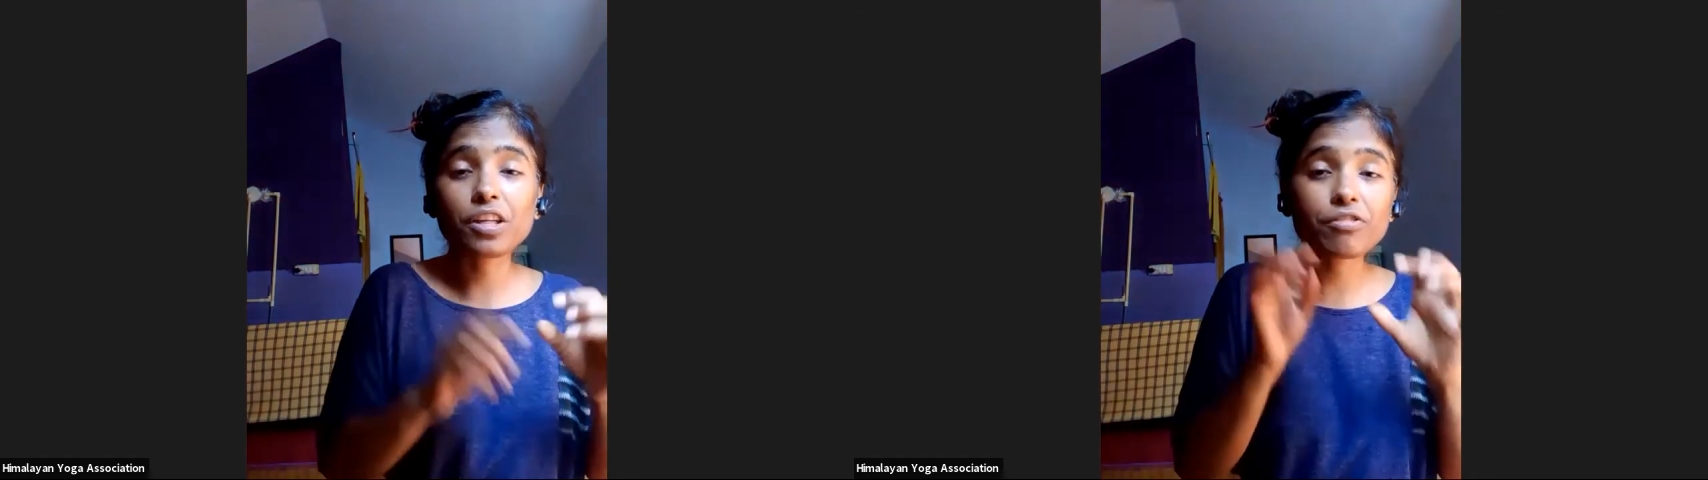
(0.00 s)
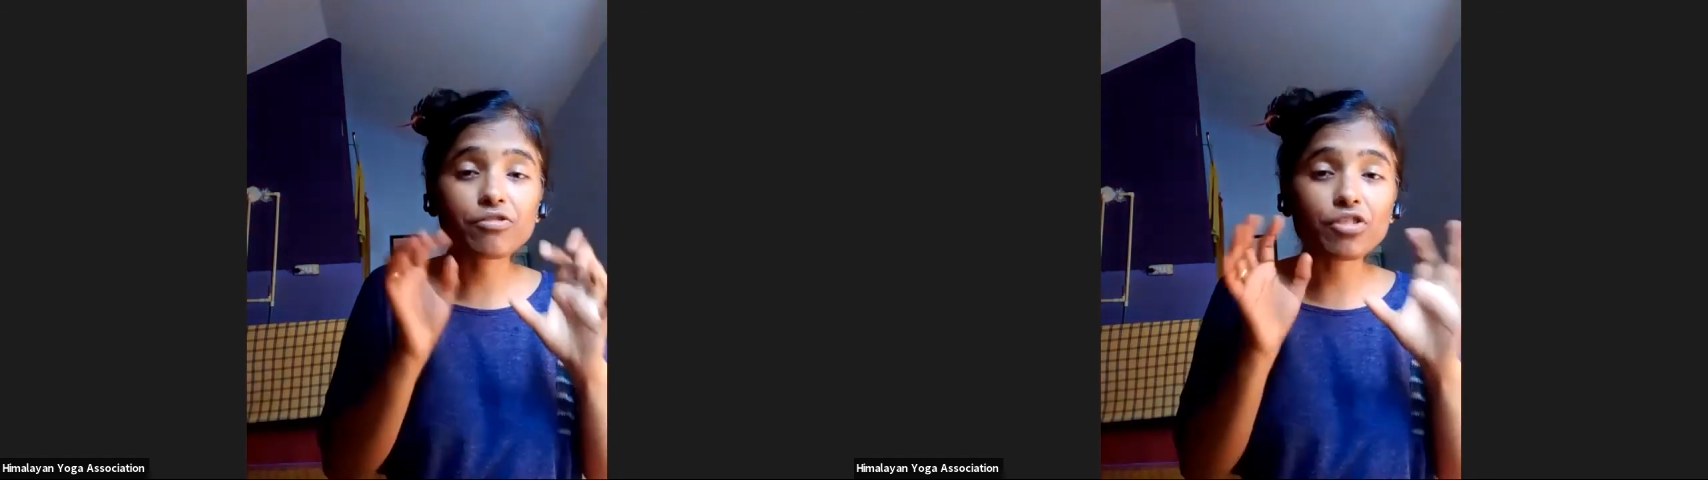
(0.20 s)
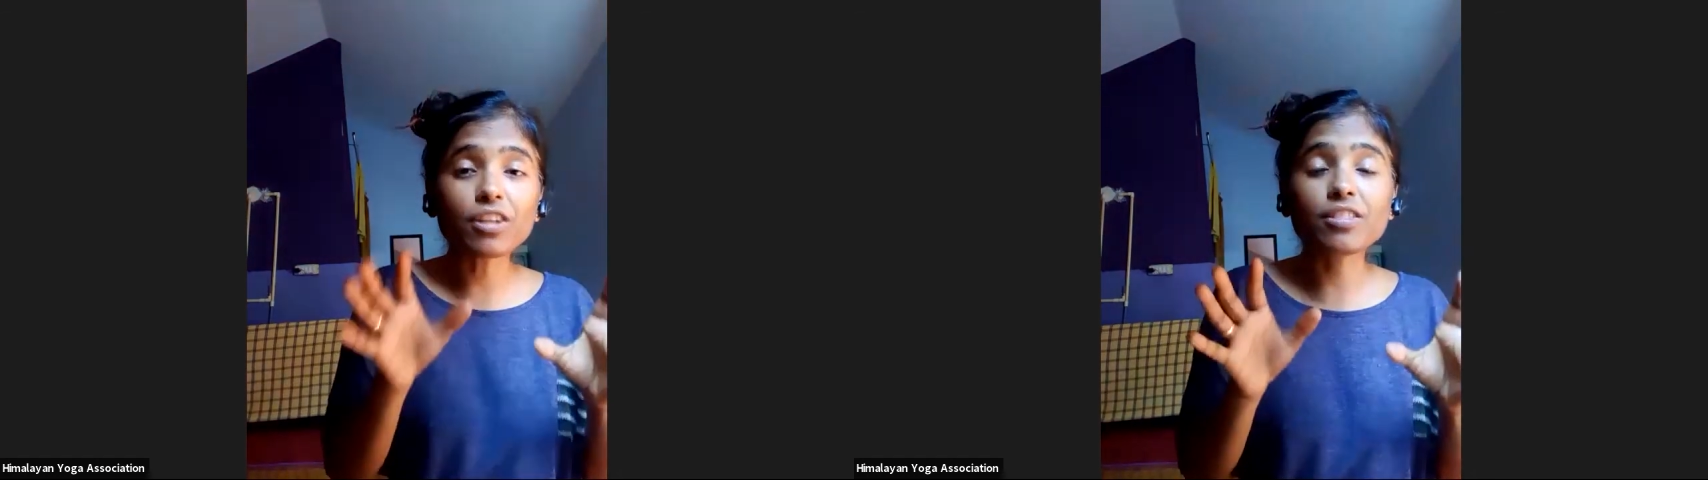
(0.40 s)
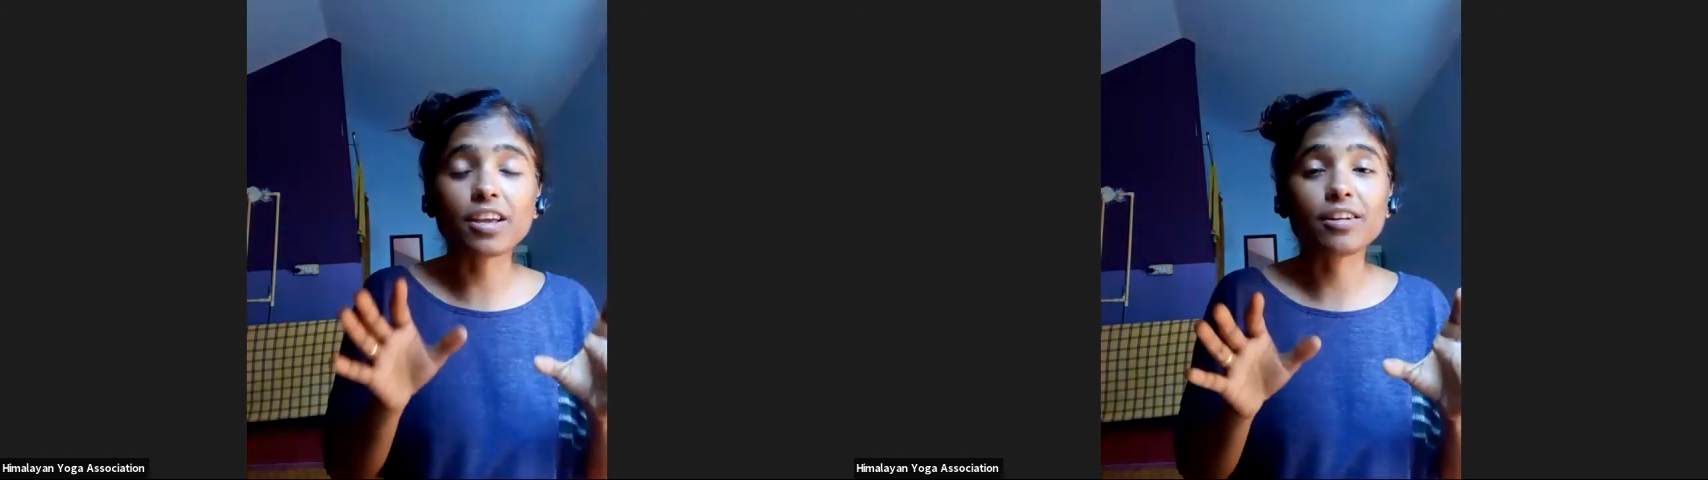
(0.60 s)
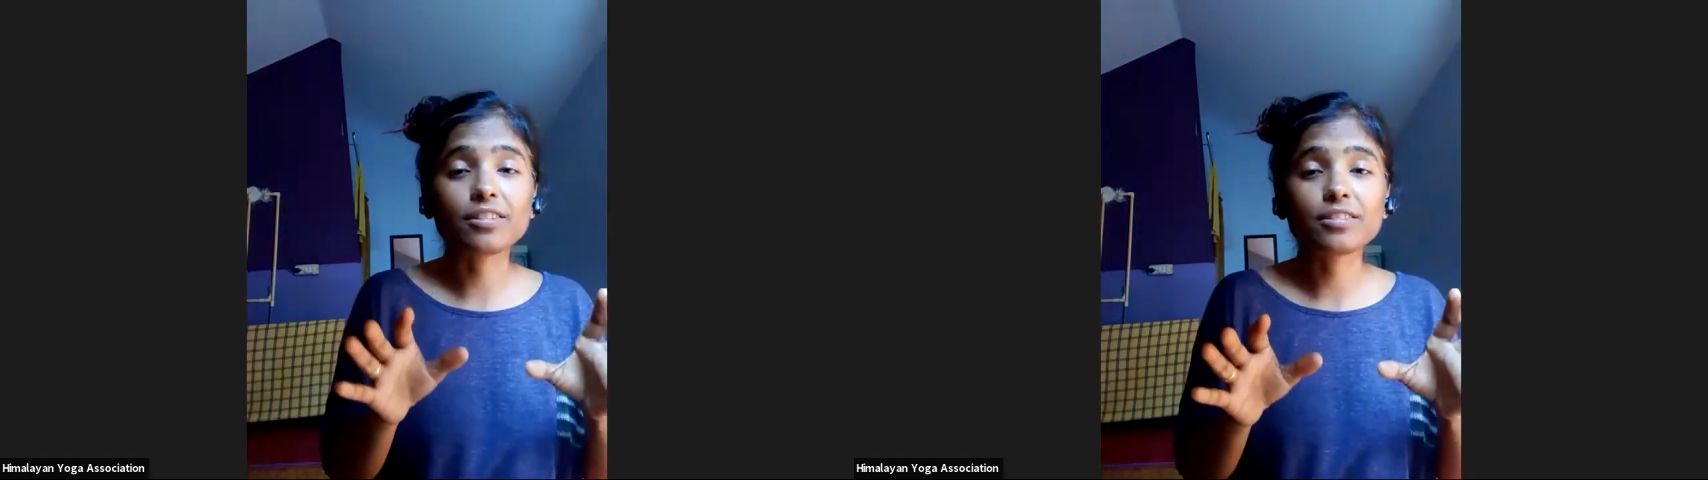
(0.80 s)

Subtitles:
They are stuck